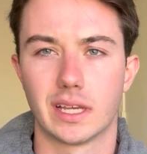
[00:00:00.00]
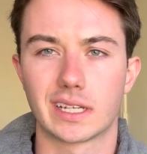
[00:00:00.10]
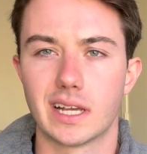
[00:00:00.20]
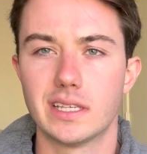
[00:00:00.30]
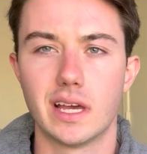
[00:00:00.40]
Like
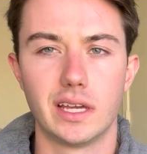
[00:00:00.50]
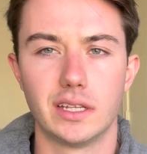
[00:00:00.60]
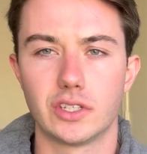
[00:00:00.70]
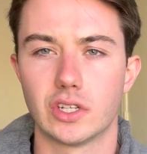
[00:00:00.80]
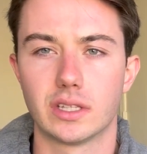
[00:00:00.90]
I said,
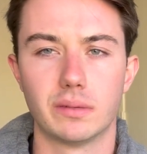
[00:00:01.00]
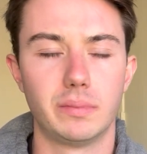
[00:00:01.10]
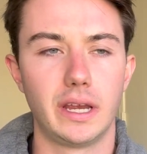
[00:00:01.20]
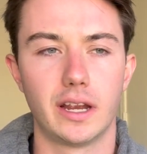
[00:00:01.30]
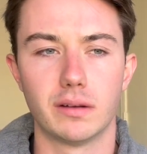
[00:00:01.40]
it's just a
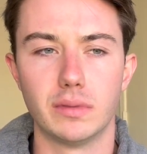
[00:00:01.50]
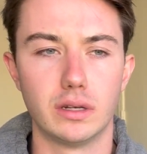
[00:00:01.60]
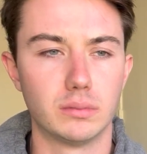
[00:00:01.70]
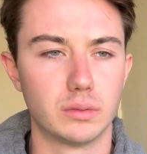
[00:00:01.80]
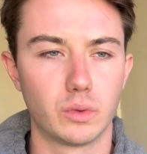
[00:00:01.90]
bare
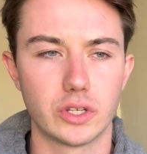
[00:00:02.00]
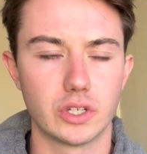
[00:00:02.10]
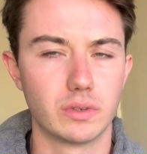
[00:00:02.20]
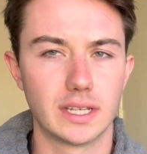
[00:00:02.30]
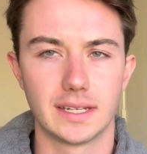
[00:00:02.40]
minimum what
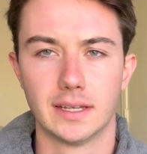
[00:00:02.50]
you need